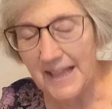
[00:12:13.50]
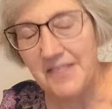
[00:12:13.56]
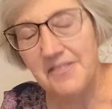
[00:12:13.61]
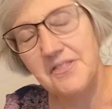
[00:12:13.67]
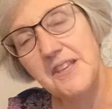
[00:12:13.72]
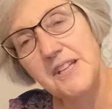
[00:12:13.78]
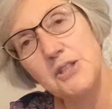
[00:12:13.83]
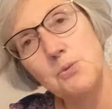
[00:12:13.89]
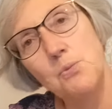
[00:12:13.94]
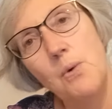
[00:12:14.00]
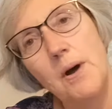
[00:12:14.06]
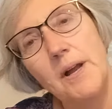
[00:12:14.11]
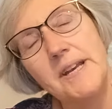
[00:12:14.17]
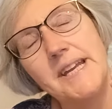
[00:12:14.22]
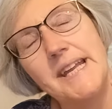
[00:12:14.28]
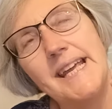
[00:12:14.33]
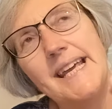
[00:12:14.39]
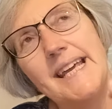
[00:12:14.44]
This
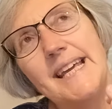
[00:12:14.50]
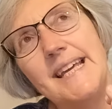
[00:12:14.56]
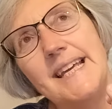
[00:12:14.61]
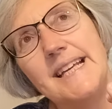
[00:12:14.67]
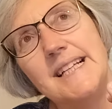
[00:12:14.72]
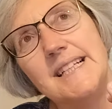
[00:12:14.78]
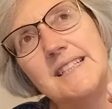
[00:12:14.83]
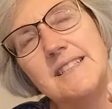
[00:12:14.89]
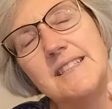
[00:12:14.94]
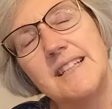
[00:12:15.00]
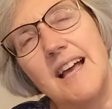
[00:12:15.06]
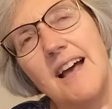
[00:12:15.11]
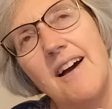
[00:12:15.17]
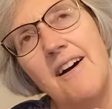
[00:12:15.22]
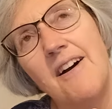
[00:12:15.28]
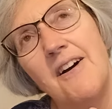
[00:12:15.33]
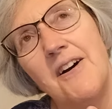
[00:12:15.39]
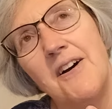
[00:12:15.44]
one is
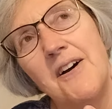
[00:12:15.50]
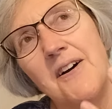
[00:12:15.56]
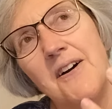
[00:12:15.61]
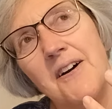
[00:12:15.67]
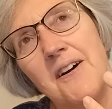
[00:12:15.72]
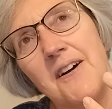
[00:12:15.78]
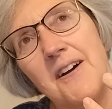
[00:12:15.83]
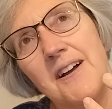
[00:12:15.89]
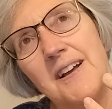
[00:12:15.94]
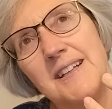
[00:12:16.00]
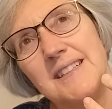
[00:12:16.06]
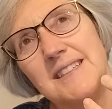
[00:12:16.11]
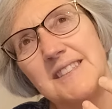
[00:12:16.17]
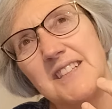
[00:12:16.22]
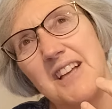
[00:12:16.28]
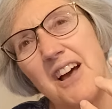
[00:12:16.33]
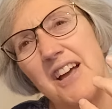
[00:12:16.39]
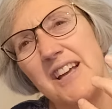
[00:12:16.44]

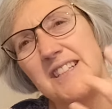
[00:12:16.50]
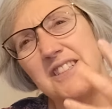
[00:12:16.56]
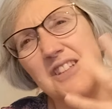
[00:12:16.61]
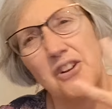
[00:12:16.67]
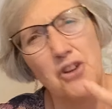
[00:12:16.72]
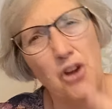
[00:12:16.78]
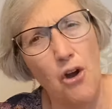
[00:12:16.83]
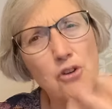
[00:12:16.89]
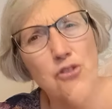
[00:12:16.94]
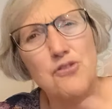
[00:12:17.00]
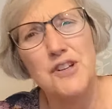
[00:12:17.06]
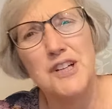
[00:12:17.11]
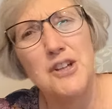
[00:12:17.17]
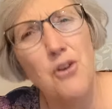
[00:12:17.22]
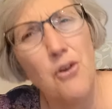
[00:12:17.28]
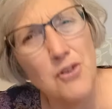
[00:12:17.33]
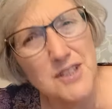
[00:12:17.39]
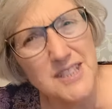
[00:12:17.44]
it's a COVID
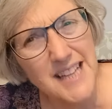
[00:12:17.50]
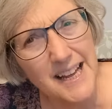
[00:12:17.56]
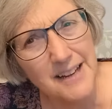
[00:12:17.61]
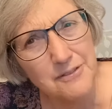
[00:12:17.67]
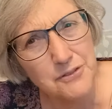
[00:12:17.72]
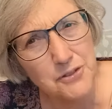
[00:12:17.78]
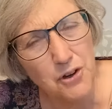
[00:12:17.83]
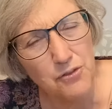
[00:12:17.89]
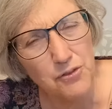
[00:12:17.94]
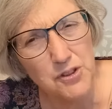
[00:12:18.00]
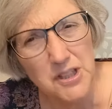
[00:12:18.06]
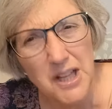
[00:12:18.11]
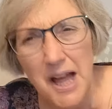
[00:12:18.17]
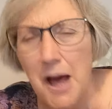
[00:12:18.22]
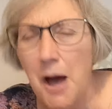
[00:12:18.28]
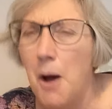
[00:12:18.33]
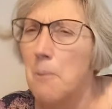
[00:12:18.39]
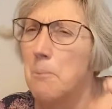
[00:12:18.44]
lockdown novel,
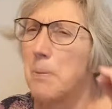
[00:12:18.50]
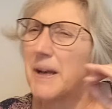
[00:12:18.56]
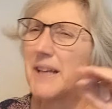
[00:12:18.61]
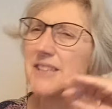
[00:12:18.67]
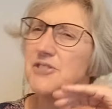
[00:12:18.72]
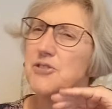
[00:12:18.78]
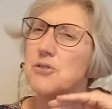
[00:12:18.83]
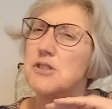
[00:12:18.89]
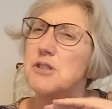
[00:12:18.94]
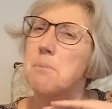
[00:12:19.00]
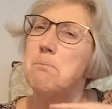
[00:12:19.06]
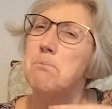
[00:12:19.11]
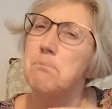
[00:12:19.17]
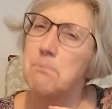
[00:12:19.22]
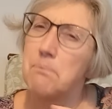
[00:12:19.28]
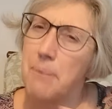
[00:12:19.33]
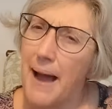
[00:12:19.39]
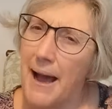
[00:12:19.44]
but it's not
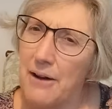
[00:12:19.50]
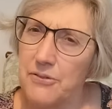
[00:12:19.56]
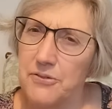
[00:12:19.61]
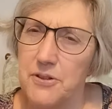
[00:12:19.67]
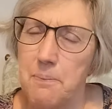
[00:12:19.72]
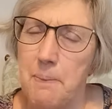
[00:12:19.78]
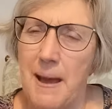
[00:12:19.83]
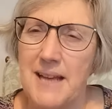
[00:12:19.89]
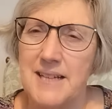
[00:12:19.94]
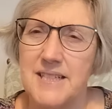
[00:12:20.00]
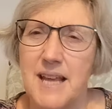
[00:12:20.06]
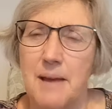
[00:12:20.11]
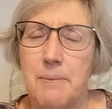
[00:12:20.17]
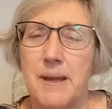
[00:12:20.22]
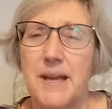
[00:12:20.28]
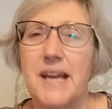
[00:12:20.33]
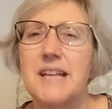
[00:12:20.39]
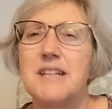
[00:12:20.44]
about the
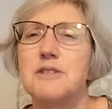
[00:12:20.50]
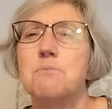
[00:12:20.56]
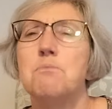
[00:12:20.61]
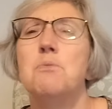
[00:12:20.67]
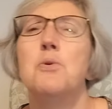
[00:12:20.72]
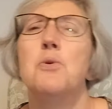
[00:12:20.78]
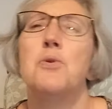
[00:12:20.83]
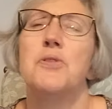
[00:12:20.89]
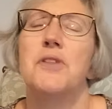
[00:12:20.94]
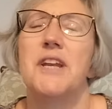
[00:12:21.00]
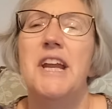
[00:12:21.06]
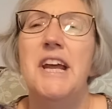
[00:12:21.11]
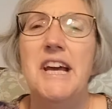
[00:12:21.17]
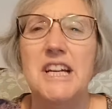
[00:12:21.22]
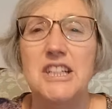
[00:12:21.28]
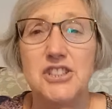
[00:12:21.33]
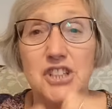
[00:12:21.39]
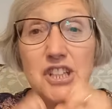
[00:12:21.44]
pandemic. It's more that
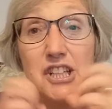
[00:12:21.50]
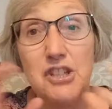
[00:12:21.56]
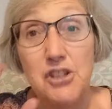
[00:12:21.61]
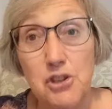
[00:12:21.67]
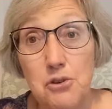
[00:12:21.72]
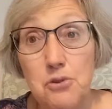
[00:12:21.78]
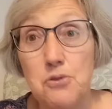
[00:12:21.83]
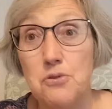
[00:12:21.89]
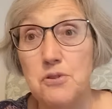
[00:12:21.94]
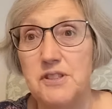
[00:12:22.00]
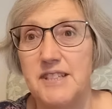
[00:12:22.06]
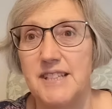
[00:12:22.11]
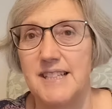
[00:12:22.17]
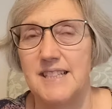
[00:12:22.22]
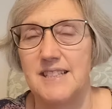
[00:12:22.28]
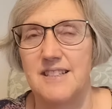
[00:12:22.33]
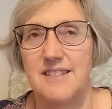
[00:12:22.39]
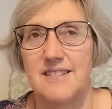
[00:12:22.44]
she
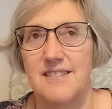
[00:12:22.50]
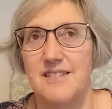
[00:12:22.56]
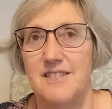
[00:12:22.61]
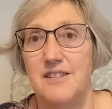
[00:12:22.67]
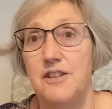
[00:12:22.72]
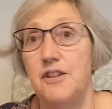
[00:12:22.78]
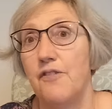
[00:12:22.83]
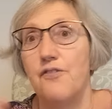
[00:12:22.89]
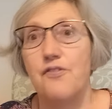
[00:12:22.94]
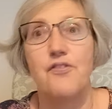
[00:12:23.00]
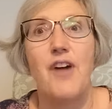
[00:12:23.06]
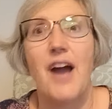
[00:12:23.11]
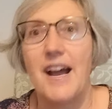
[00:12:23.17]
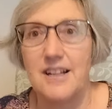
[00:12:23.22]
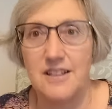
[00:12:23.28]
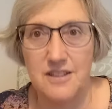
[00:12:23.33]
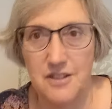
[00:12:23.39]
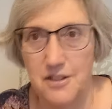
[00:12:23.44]
uses the
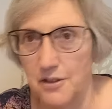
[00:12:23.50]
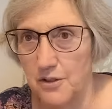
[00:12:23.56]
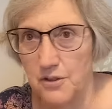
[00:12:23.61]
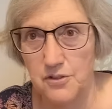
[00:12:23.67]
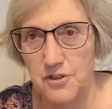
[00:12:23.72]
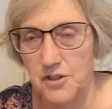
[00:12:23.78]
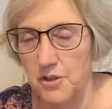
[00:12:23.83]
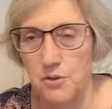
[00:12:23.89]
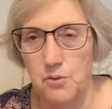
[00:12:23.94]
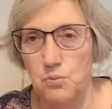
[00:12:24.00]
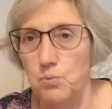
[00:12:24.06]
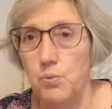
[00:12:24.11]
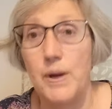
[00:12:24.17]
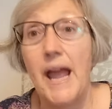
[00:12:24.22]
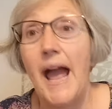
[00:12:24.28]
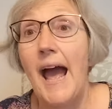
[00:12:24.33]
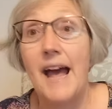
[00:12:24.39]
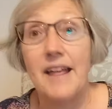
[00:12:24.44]
fact that
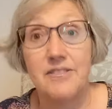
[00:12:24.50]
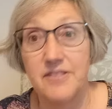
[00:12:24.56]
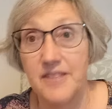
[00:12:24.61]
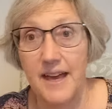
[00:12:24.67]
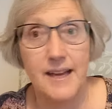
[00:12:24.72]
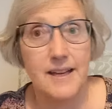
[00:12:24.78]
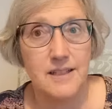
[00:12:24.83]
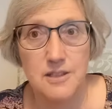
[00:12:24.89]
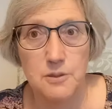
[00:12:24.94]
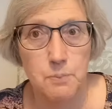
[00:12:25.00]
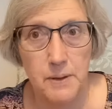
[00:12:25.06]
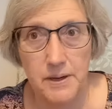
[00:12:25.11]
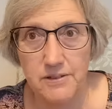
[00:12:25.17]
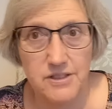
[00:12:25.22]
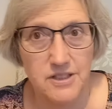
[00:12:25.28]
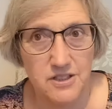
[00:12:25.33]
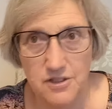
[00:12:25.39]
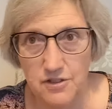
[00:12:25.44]
we had that
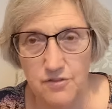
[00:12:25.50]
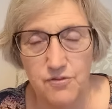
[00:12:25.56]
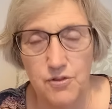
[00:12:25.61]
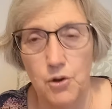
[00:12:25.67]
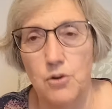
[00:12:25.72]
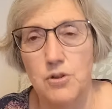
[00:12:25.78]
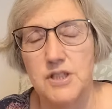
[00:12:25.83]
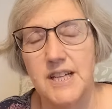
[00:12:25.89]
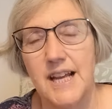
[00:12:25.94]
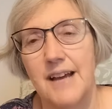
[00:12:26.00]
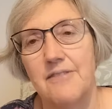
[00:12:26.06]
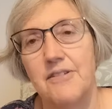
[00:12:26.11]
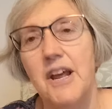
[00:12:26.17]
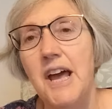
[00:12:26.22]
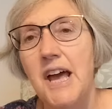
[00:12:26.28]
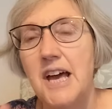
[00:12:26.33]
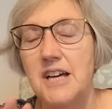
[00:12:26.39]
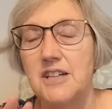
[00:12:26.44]
experience of
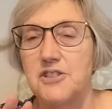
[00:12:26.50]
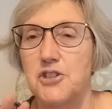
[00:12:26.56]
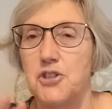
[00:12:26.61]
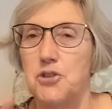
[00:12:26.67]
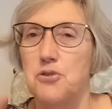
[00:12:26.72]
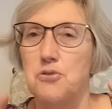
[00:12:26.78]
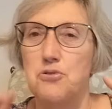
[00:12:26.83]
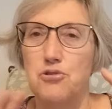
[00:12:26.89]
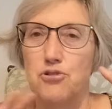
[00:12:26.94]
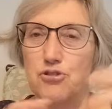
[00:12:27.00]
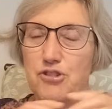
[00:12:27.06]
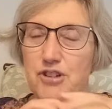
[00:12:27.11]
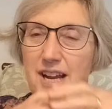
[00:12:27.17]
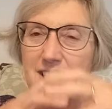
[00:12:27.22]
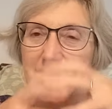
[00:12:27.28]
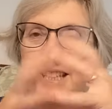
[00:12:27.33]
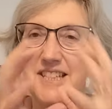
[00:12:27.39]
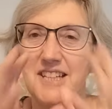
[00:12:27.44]
lockdown to
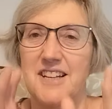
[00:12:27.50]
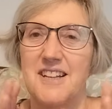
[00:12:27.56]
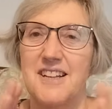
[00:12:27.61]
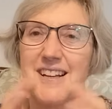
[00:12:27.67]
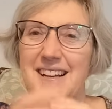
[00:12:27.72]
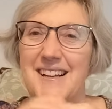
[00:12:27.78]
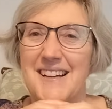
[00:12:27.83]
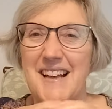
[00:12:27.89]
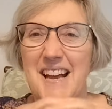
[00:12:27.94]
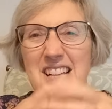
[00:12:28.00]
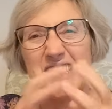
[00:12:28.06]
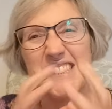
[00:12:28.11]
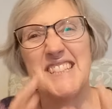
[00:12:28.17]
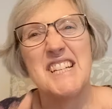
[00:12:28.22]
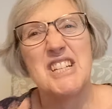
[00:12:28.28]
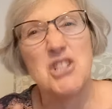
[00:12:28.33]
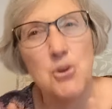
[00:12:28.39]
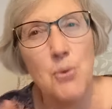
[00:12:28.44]
create a
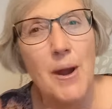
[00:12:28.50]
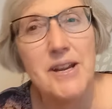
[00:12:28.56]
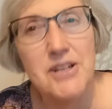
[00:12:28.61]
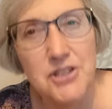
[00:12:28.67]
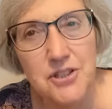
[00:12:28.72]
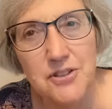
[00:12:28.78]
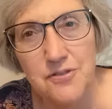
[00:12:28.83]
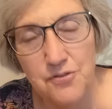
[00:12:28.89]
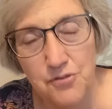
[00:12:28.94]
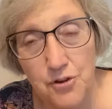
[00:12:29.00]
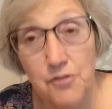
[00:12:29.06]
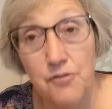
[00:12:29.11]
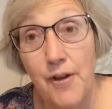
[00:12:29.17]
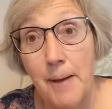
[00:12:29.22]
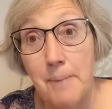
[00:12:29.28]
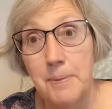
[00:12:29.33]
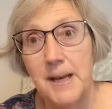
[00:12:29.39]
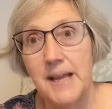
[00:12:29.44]
situation for a
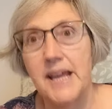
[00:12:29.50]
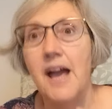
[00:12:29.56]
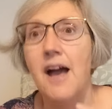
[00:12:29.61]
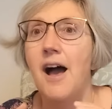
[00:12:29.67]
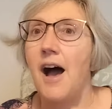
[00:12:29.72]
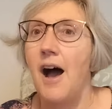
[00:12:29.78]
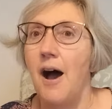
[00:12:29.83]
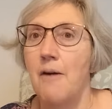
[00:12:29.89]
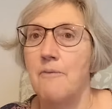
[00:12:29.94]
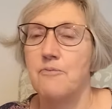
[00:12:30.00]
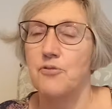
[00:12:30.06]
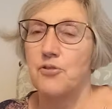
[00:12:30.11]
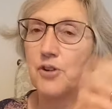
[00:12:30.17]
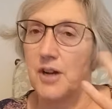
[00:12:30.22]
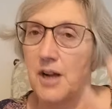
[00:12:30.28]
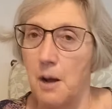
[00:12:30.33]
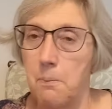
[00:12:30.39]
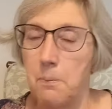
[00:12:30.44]
family,
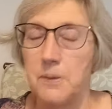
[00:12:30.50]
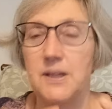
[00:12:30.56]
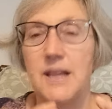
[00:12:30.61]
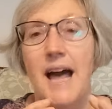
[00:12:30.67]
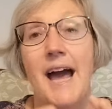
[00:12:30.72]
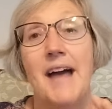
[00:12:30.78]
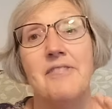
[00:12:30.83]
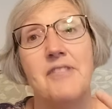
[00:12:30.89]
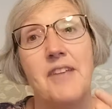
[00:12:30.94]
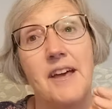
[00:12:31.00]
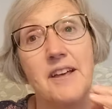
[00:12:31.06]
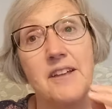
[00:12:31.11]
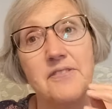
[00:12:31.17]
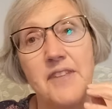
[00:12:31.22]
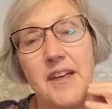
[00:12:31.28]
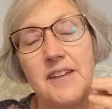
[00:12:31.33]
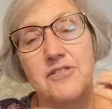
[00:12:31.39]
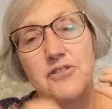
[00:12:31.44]
for a couple and
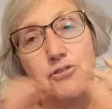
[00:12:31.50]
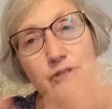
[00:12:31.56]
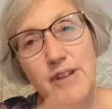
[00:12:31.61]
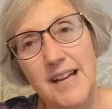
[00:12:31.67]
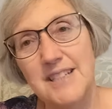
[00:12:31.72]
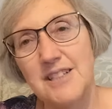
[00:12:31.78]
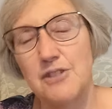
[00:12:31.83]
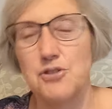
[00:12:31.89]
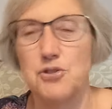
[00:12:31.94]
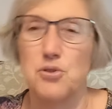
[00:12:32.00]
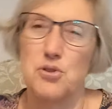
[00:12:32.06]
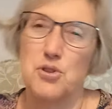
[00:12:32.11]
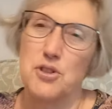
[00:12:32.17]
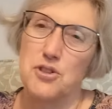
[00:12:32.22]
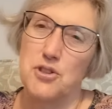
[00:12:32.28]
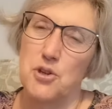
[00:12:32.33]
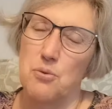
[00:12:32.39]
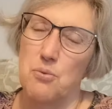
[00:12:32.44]
their three adult
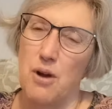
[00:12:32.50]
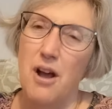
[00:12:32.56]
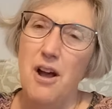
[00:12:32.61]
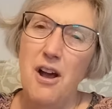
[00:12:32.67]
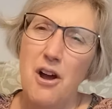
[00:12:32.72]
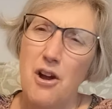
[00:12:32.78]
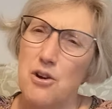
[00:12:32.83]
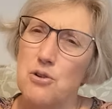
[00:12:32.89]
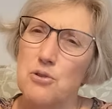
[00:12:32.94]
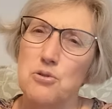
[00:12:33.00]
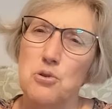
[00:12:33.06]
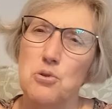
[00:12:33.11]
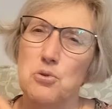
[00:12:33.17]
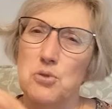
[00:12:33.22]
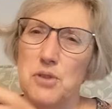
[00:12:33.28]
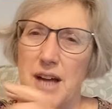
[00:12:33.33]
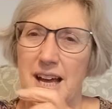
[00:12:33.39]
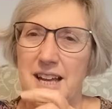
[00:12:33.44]
daughters who are
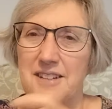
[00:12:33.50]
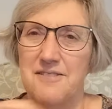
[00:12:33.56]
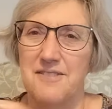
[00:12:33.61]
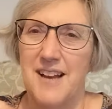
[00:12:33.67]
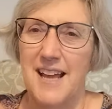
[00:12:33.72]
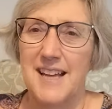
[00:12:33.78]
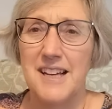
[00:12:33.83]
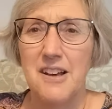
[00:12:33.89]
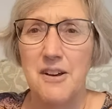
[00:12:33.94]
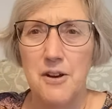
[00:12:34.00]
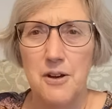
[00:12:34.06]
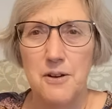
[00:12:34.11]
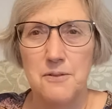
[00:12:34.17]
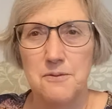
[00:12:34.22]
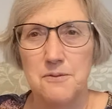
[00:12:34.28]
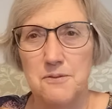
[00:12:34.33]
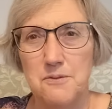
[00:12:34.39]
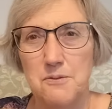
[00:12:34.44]
all kind of like
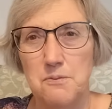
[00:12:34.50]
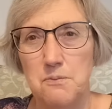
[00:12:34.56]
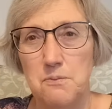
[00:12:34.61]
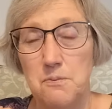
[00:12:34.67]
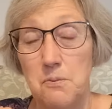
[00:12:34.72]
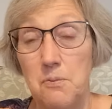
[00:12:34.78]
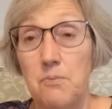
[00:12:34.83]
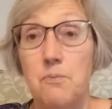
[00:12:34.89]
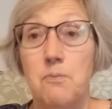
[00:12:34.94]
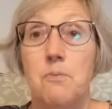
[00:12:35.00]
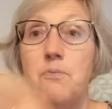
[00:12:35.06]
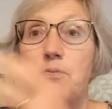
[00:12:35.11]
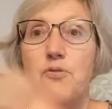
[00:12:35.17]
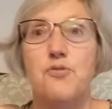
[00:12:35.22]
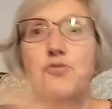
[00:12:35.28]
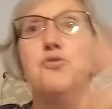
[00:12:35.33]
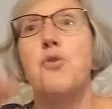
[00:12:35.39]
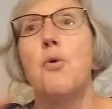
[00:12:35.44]

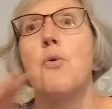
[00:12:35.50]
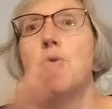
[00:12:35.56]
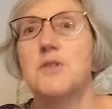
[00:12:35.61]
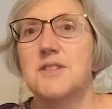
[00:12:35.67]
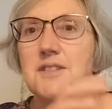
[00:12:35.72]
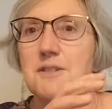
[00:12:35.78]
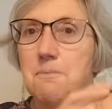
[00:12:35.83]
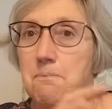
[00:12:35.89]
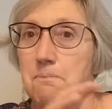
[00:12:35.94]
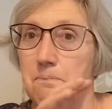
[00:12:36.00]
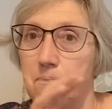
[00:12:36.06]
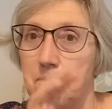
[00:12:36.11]
forced